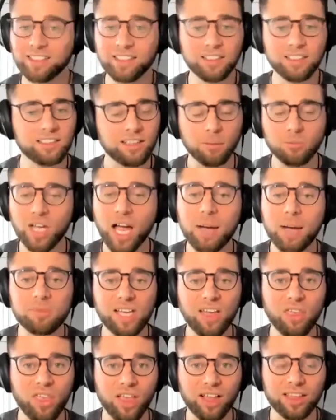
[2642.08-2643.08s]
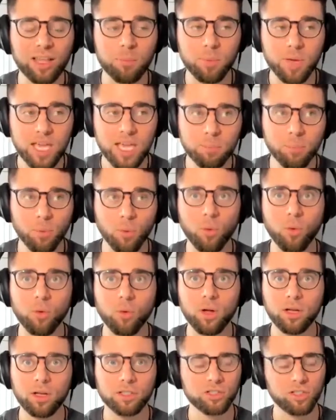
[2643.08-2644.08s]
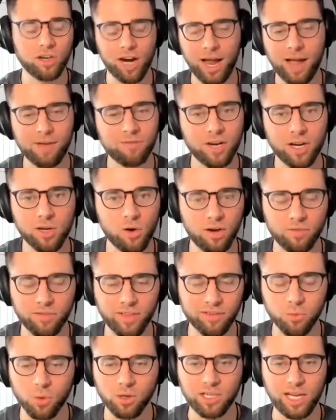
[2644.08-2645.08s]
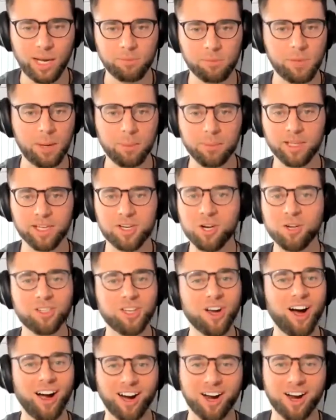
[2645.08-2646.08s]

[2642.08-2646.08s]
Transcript: and sometimes I think that people, sorry, I've cut you off like four times, man. I'm going to let you no, talk. No,